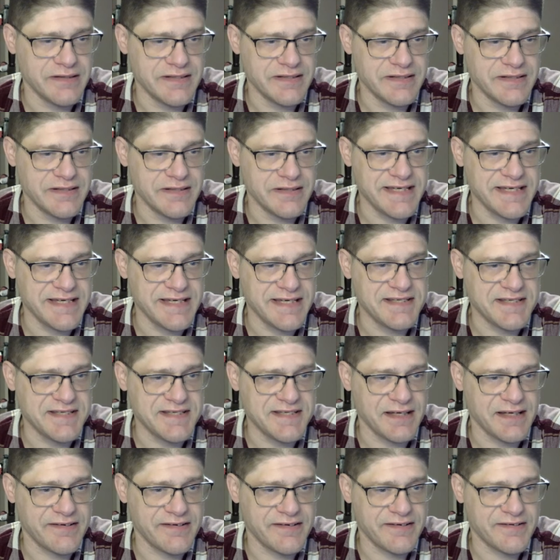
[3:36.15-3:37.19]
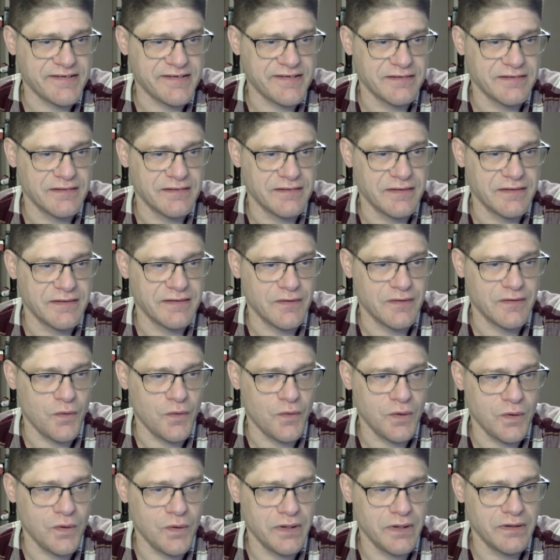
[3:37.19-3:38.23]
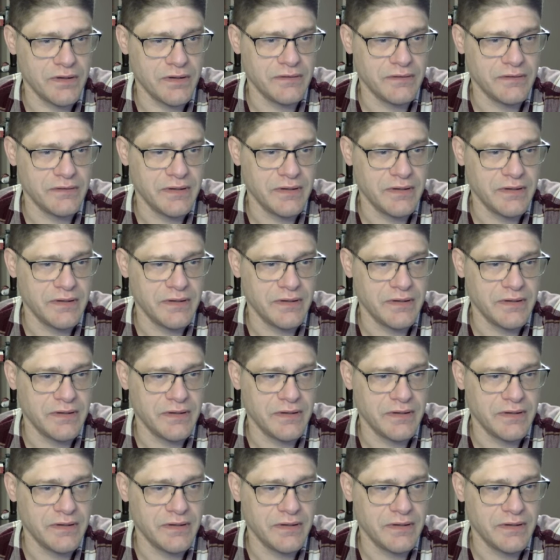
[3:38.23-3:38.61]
d6 or